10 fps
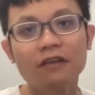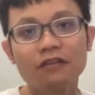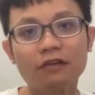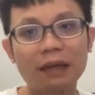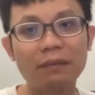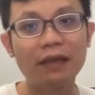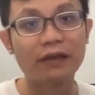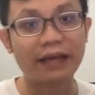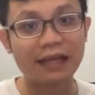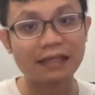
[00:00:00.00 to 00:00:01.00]
So maybe
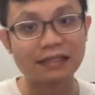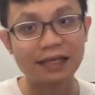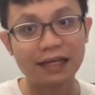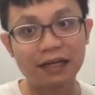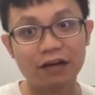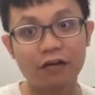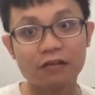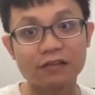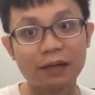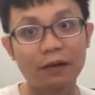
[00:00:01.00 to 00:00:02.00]
we can say the
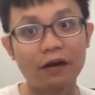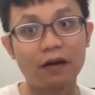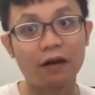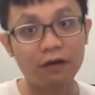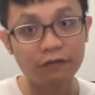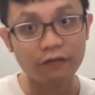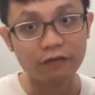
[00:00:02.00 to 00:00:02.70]
concept of